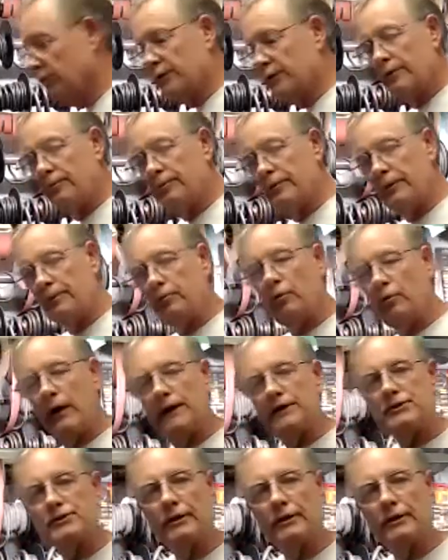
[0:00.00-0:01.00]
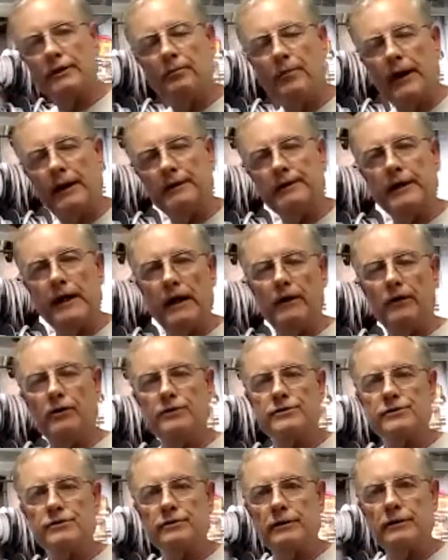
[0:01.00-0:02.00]
the, the price of the
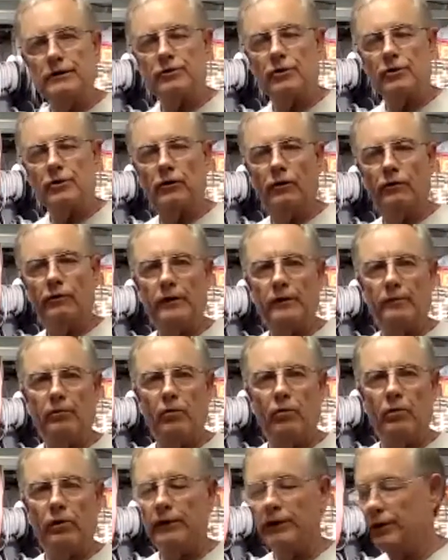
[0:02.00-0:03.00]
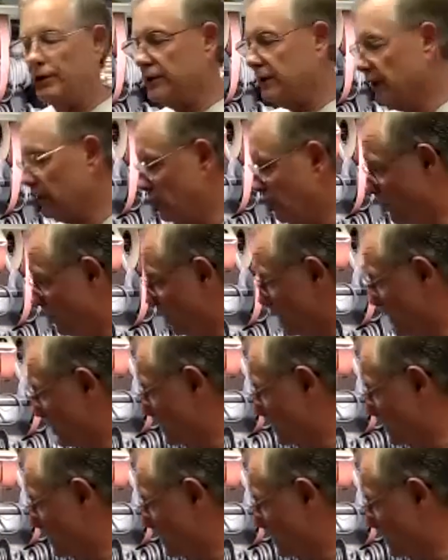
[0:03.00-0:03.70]
maintainers is all over the board. You can go over to